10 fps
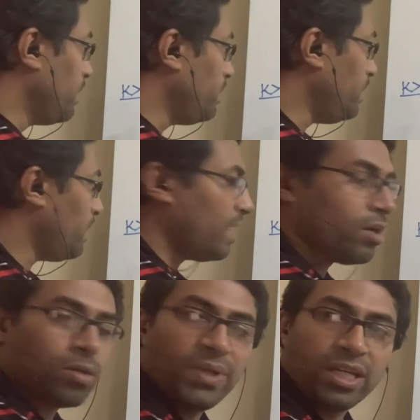t
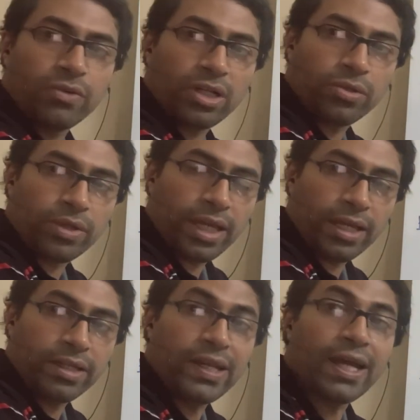cannot be equal to
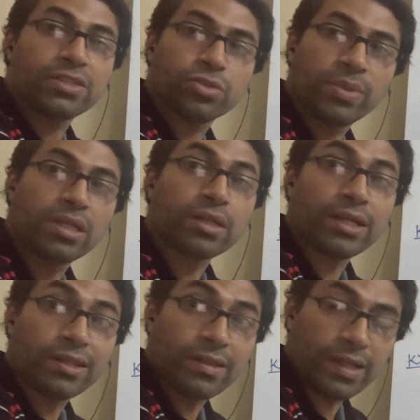k. T has to be
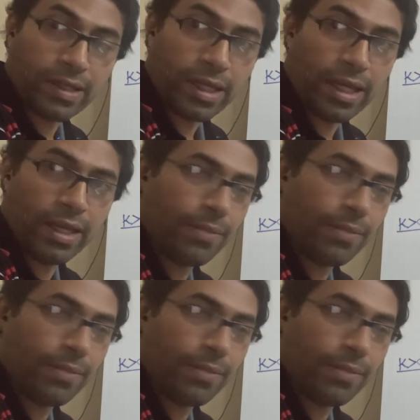greater than k.